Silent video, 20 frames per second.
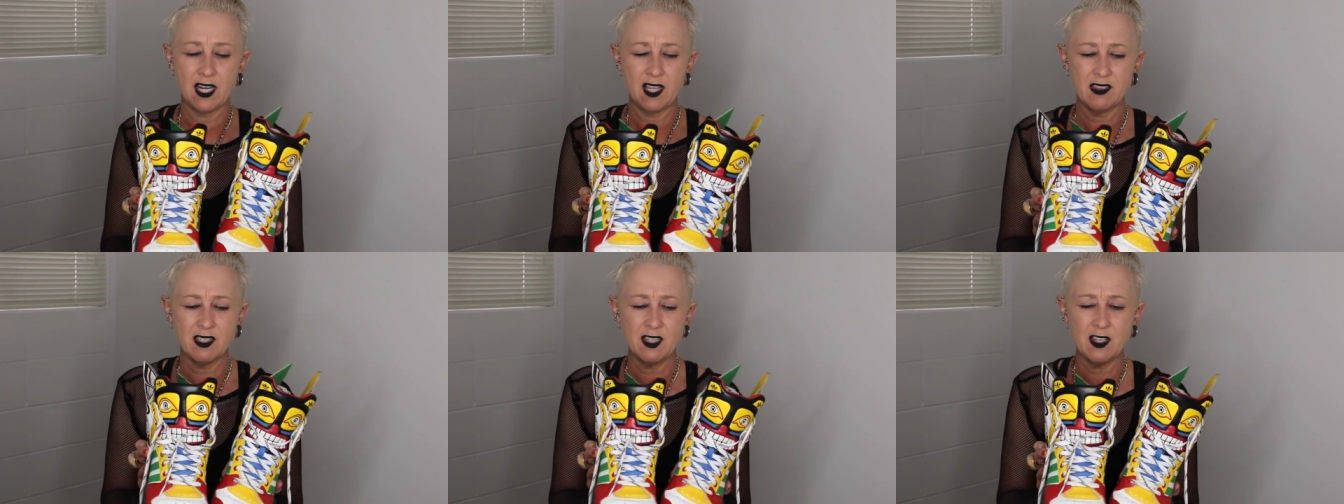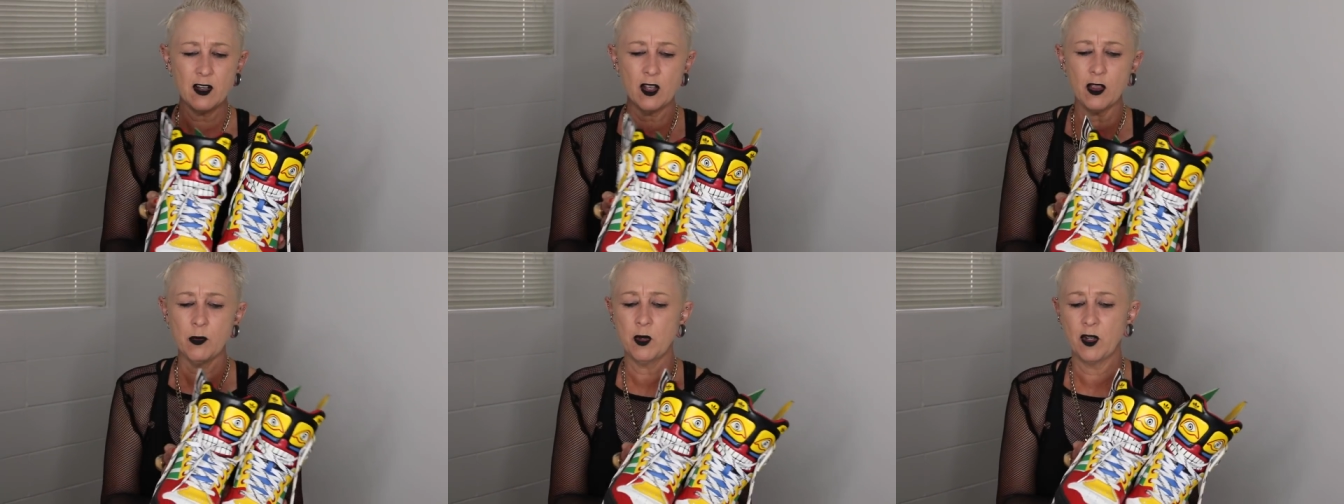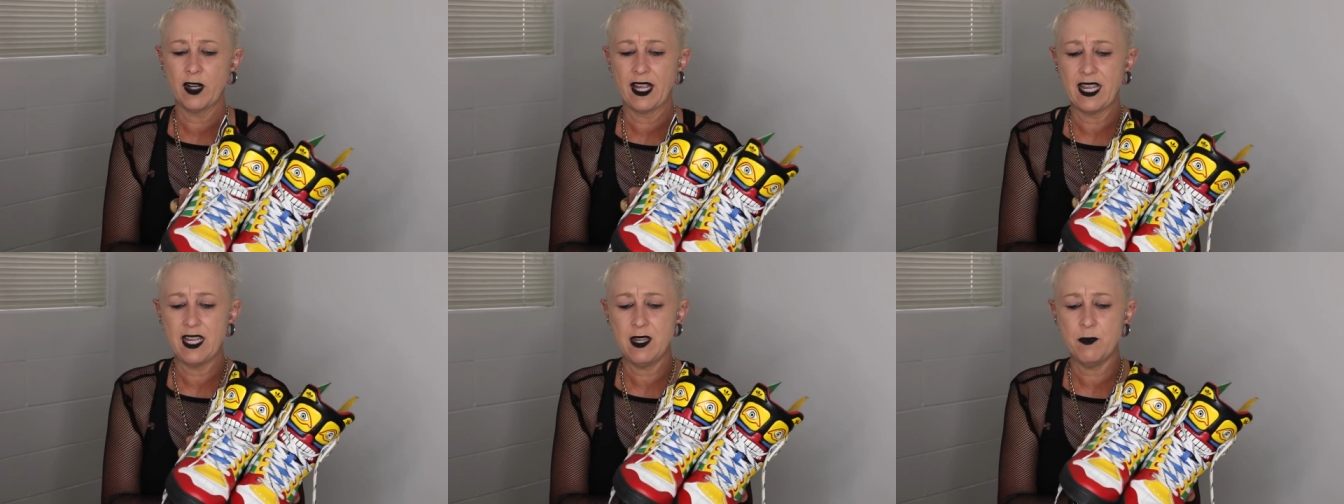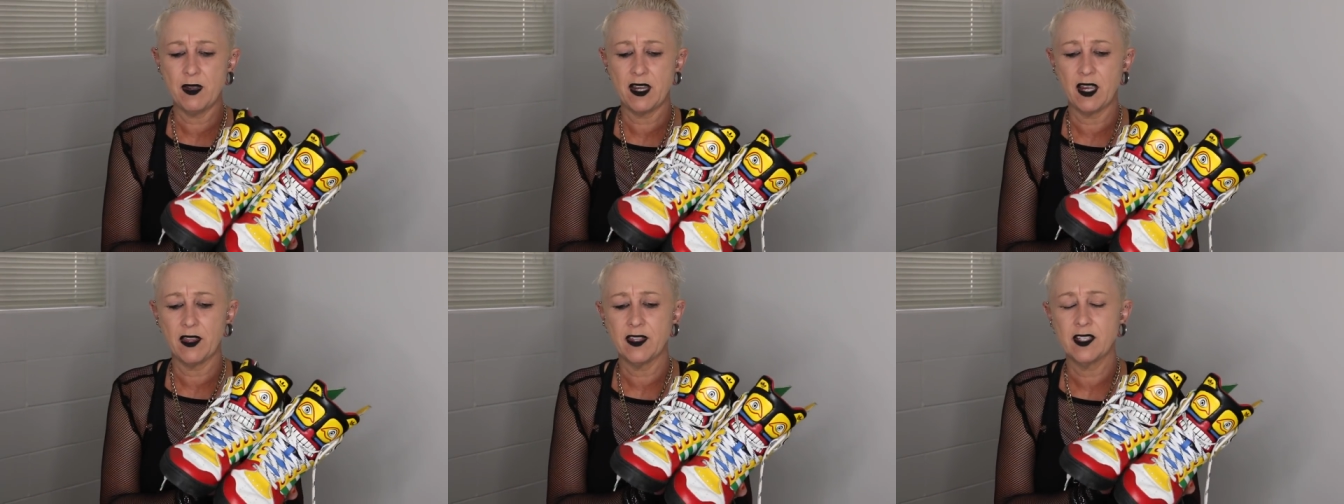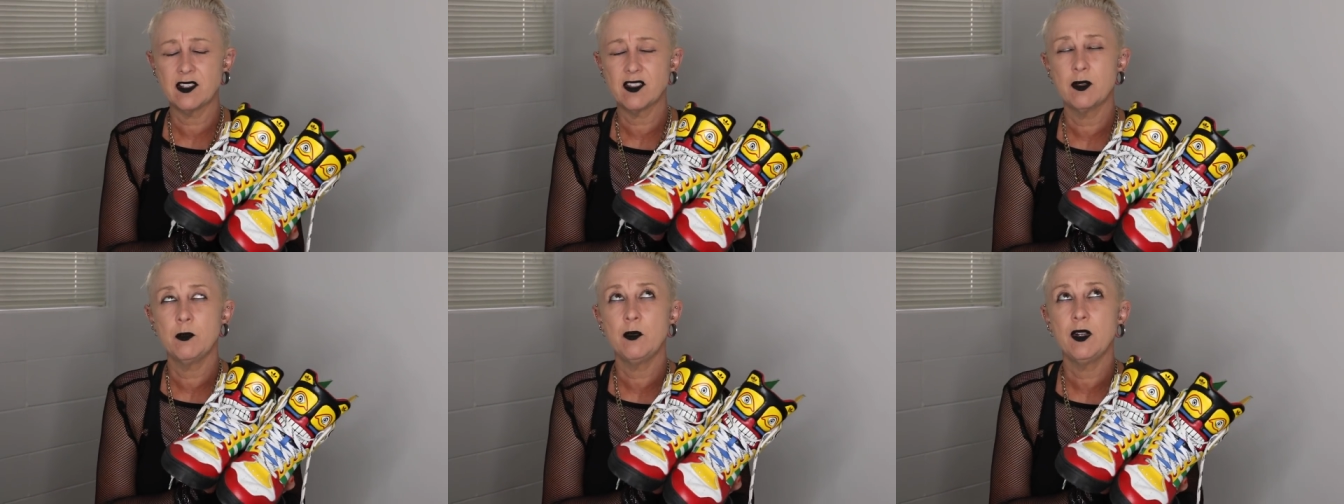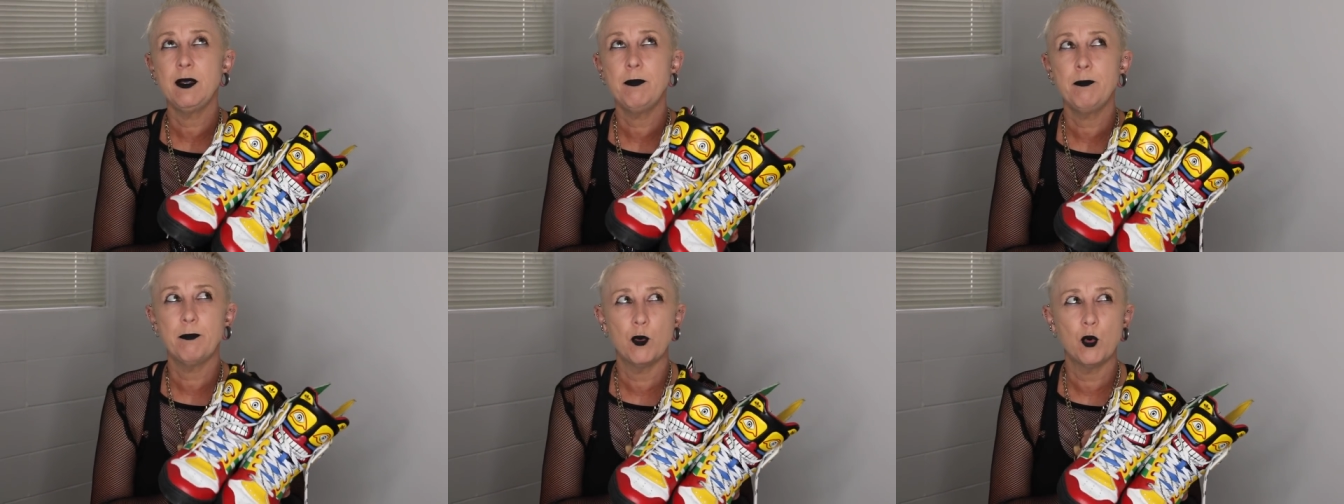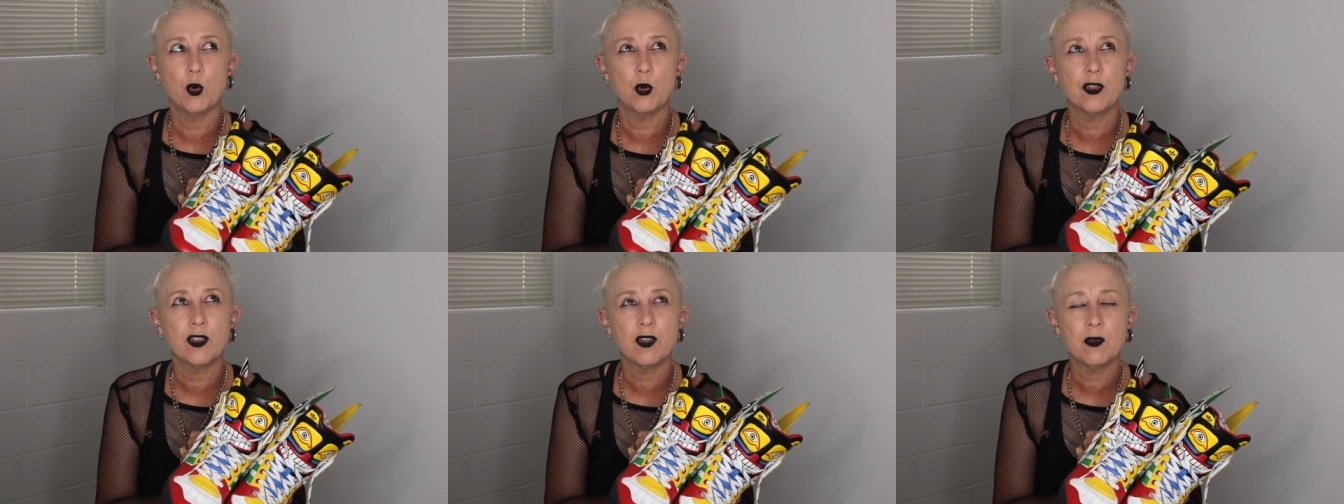I think I got them on eBay. I think somebody
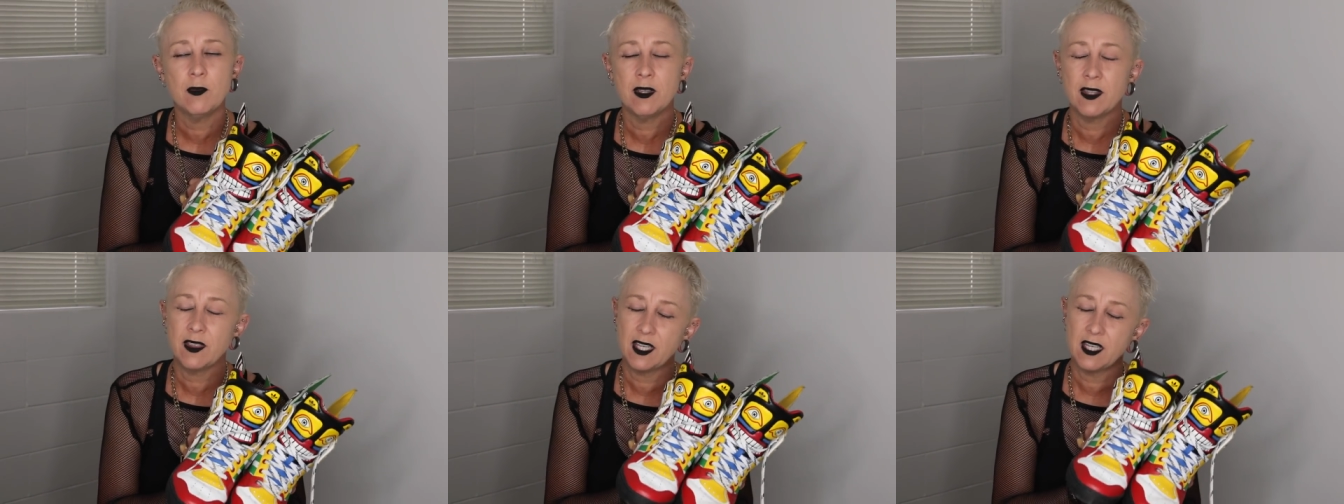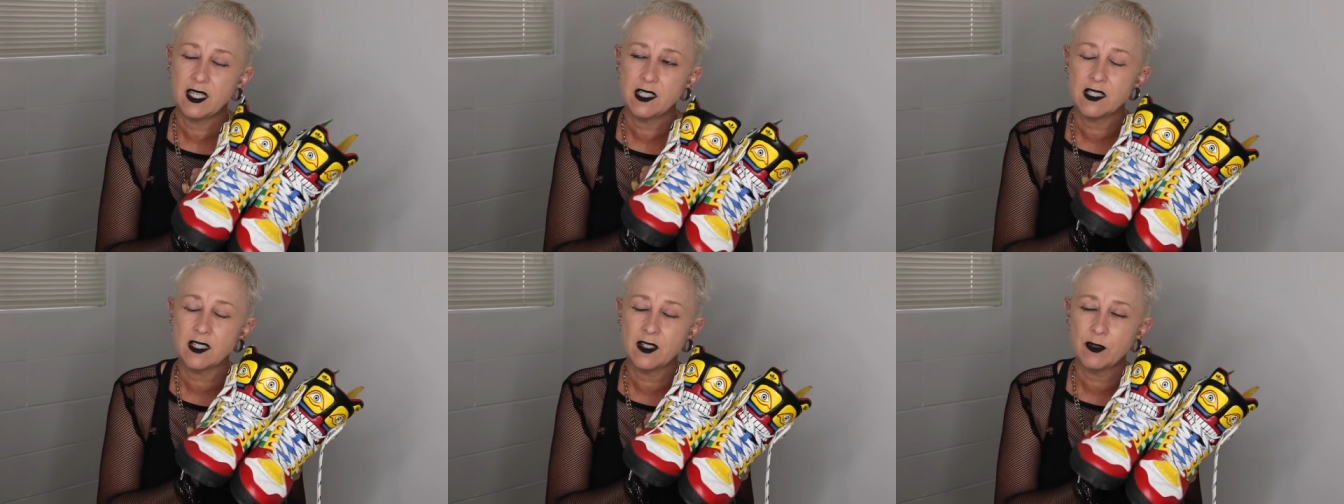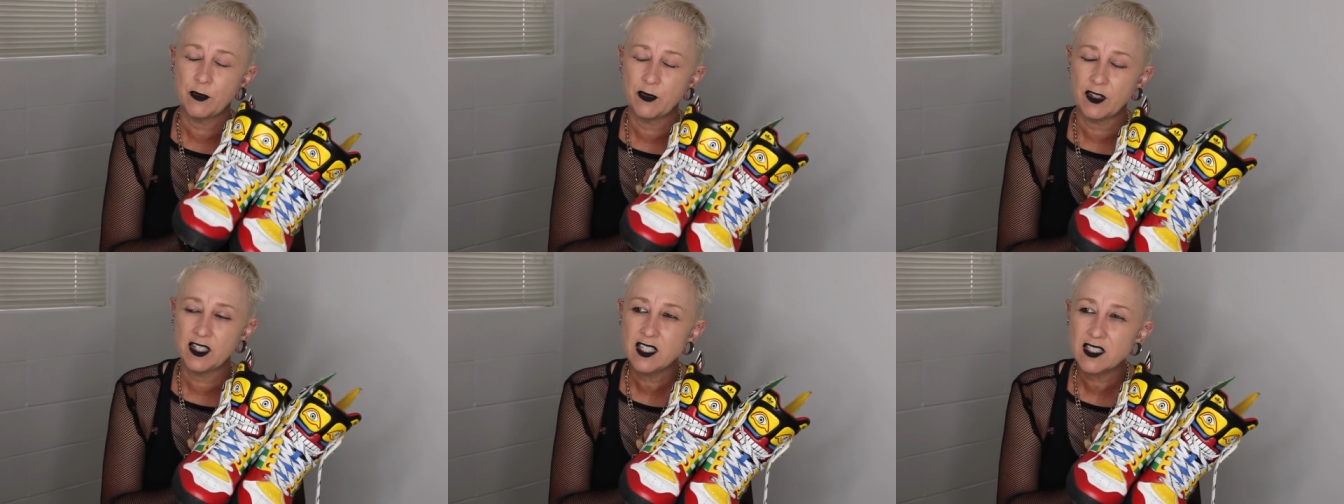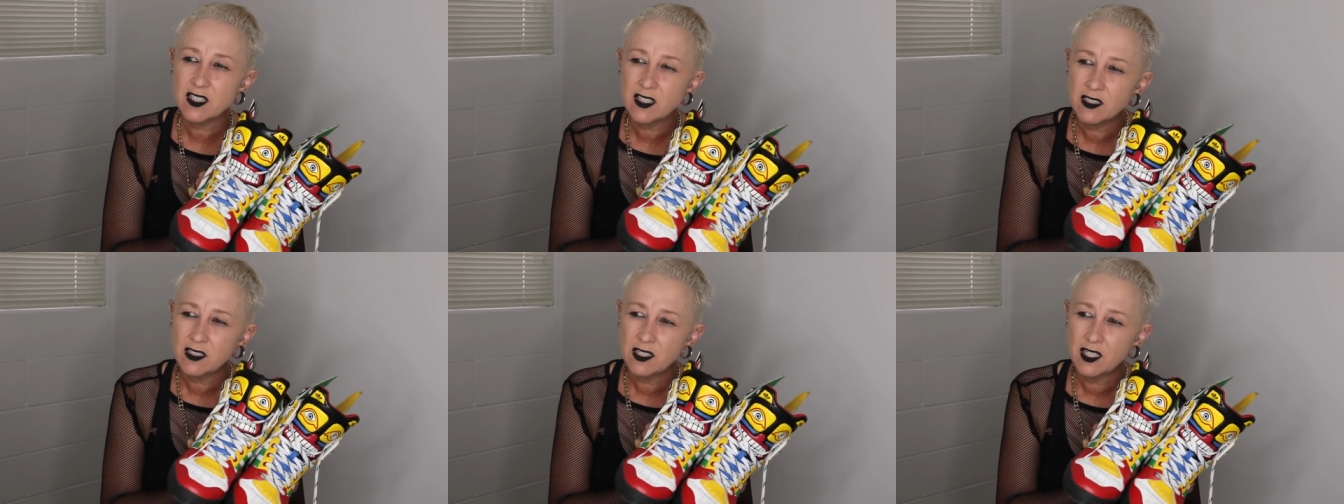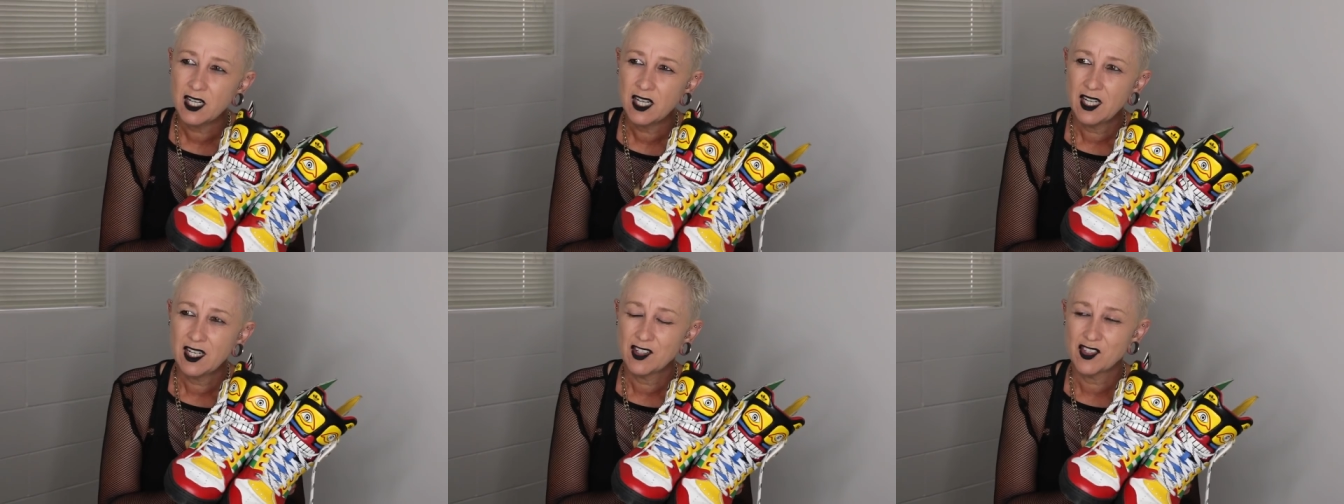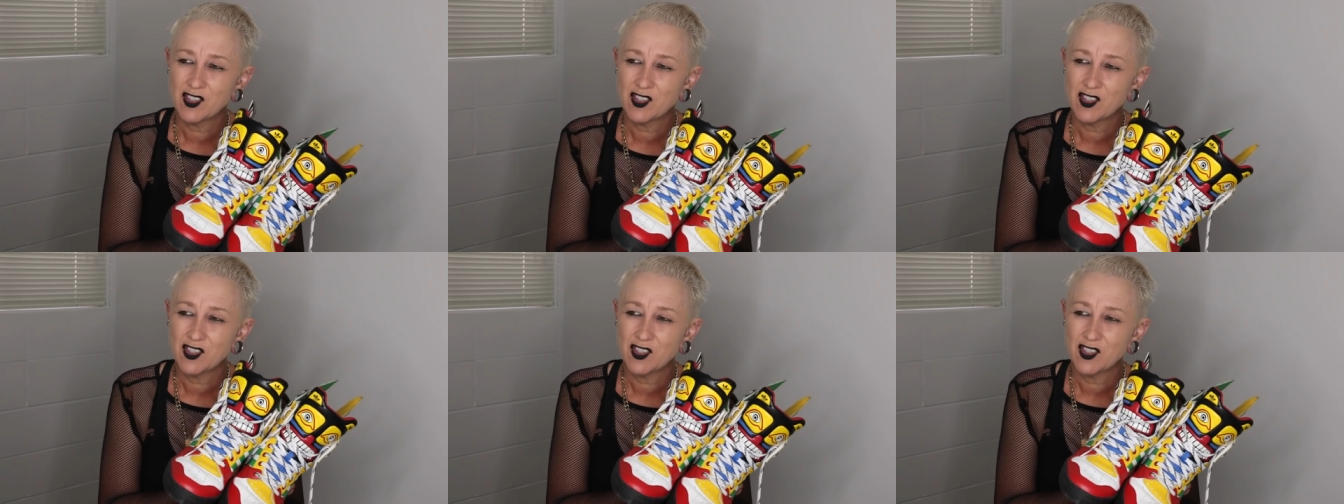bought them and they didn't fit. Yeah.